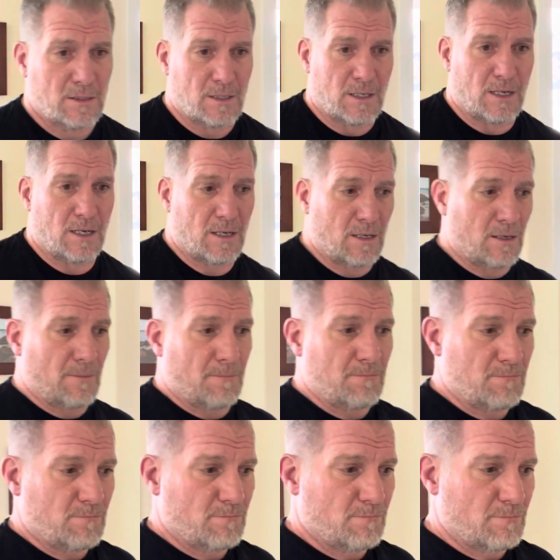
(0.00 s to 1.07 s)

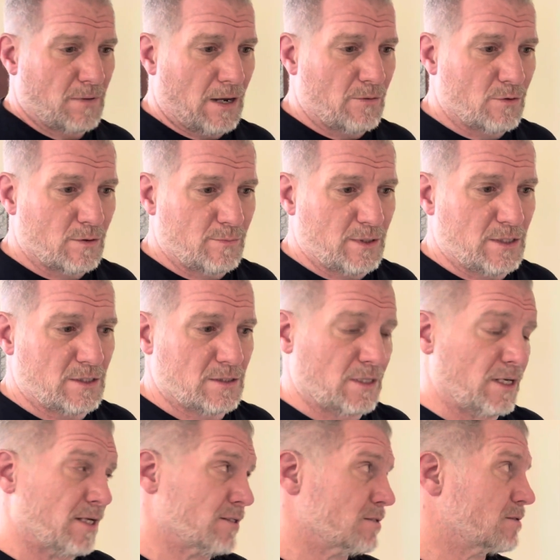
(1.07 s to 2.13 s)
I want to be
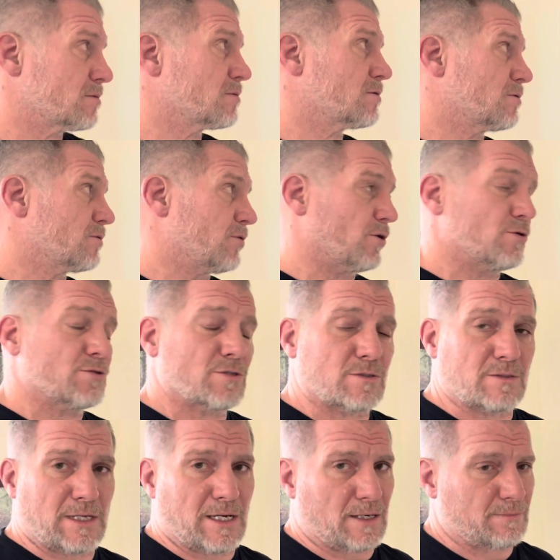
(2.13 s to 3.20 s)
as close,
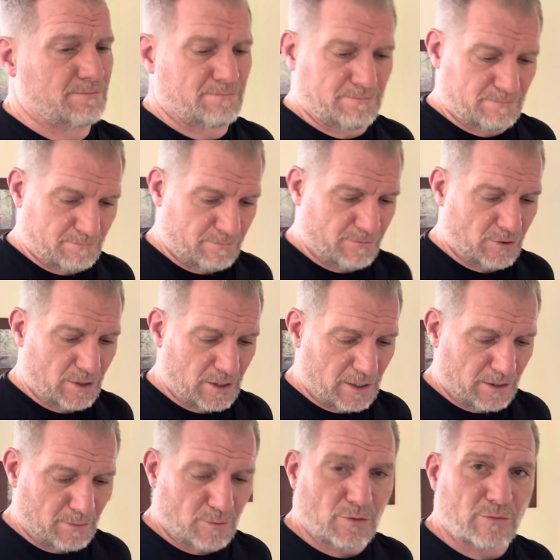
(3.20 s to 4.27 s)
yeah, for a
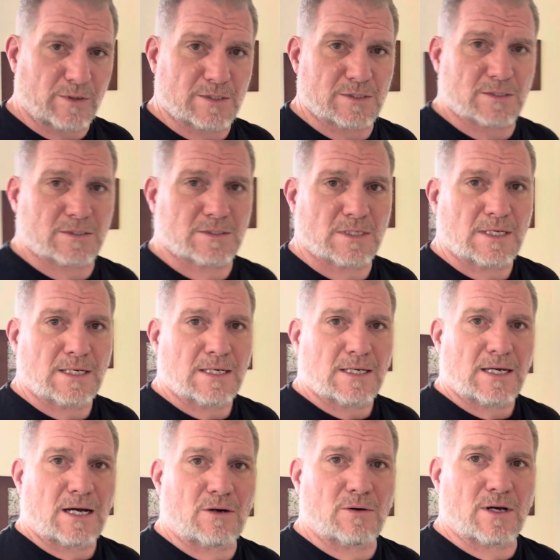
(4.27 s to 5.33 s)
number of reasons.
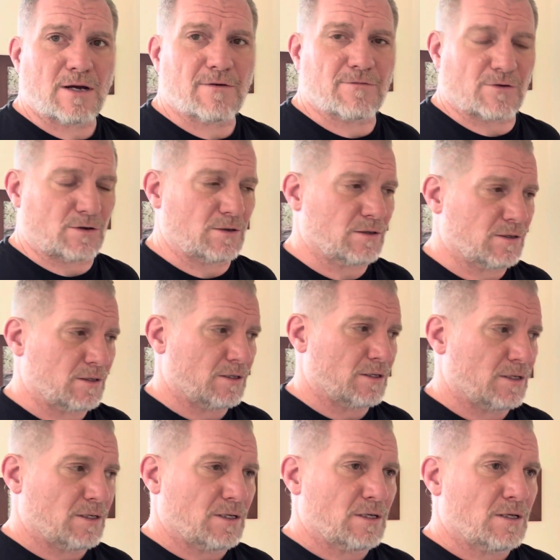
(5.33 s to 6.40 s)
However,
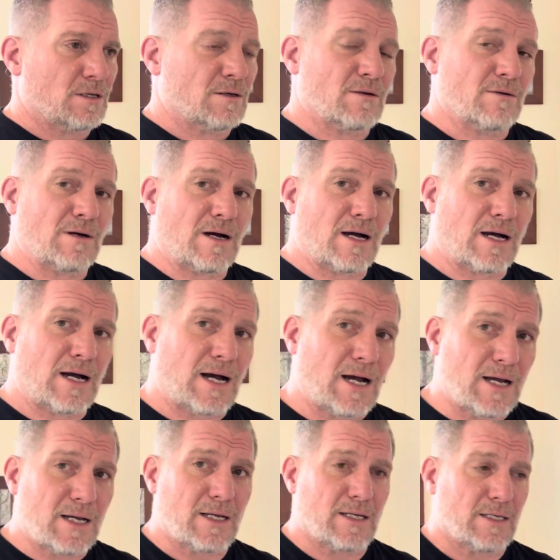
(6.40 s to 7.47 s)

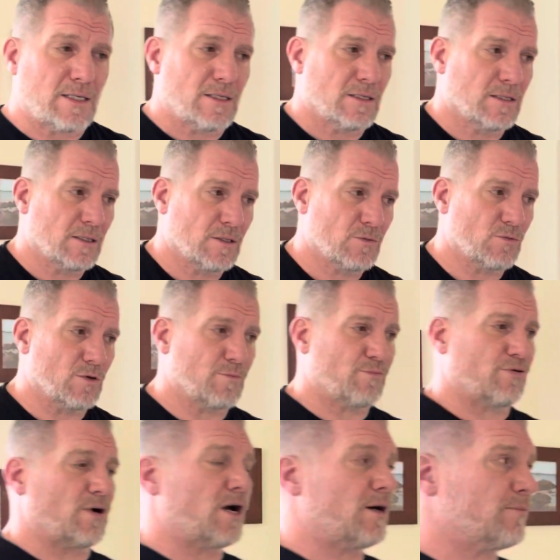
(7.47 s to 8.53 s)
I would
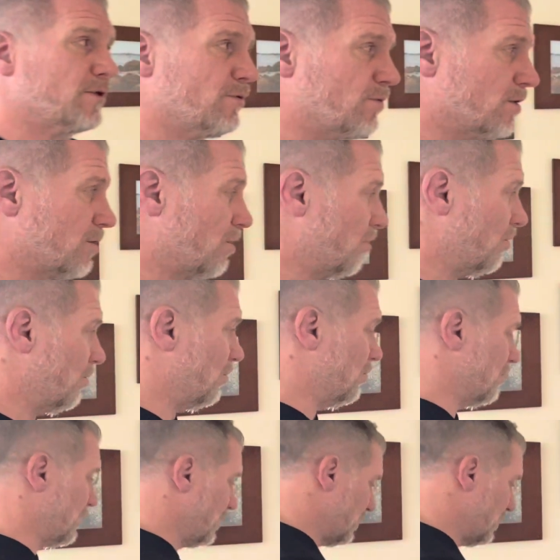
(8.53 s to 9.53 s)
probably want to hold